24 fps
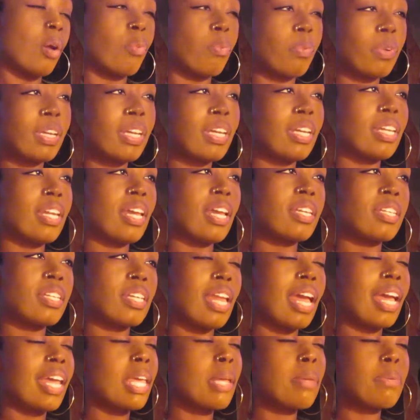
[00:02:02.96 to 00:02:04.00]

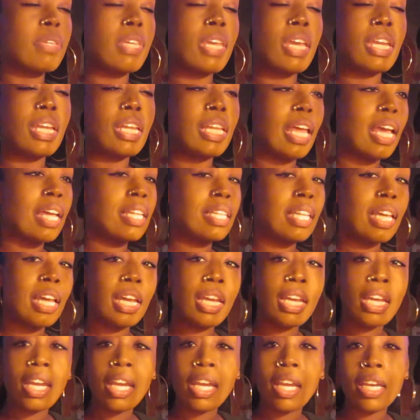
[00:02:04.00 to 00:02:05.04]
reconnection. I keep saying it like
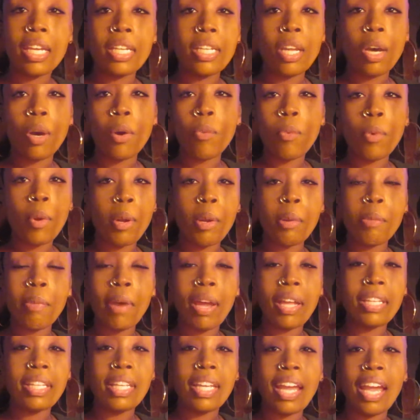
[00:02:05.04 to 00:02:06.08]
that. Don't worry
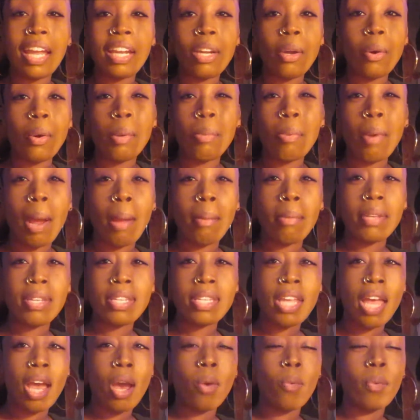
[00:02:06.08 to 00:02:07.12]
about that. I know it probably
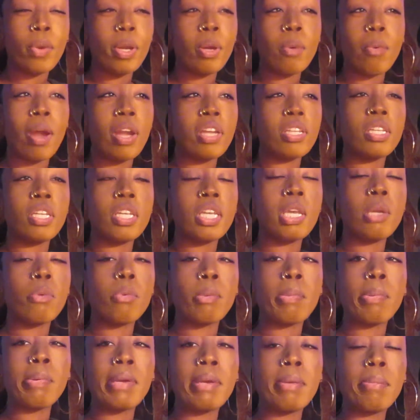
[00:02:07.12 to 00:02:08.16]
sounds weird. Why does she keep
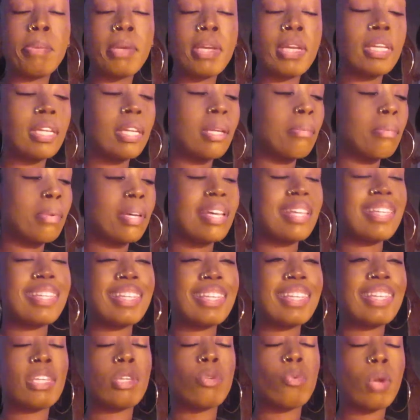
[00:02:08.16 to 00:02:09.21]
repeating it? Because
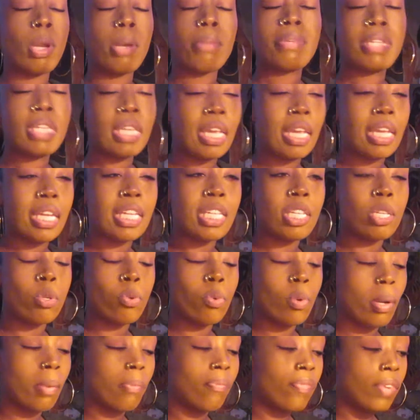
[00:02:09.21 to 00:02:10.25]
this is what I'm seeing. This is
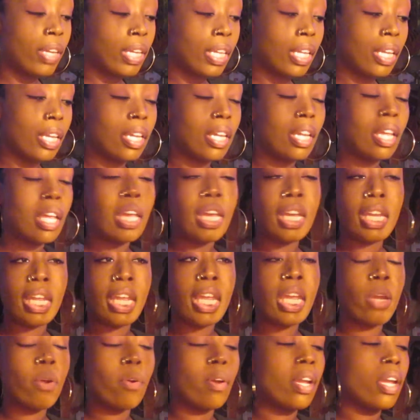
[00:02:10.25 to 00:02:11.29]
what I'm feeling and
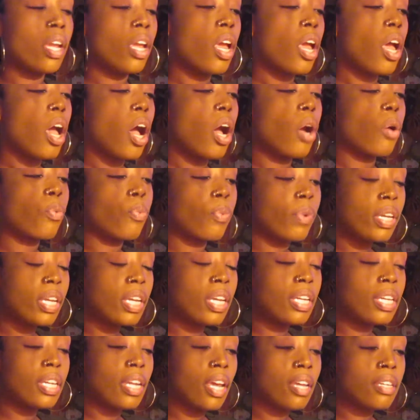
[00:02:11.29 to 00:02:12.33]
hearing. A
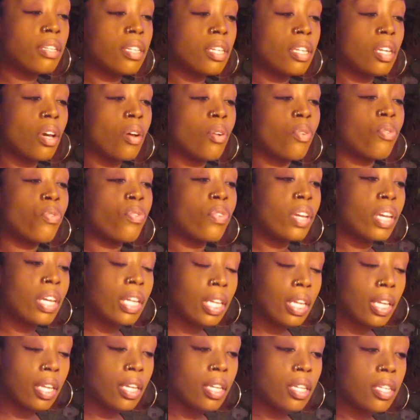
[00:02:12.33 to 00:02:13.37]
reconnection of
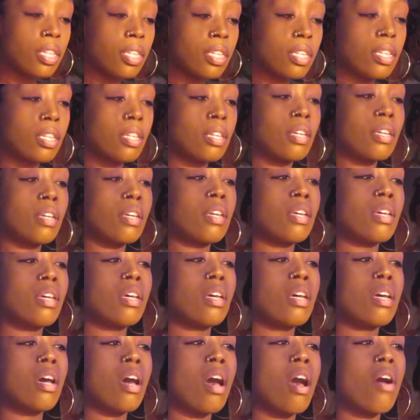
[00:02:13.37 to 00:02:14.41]
feelings,
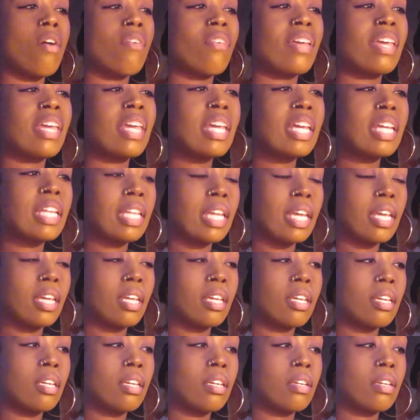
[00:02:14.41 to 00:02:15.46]
of healing,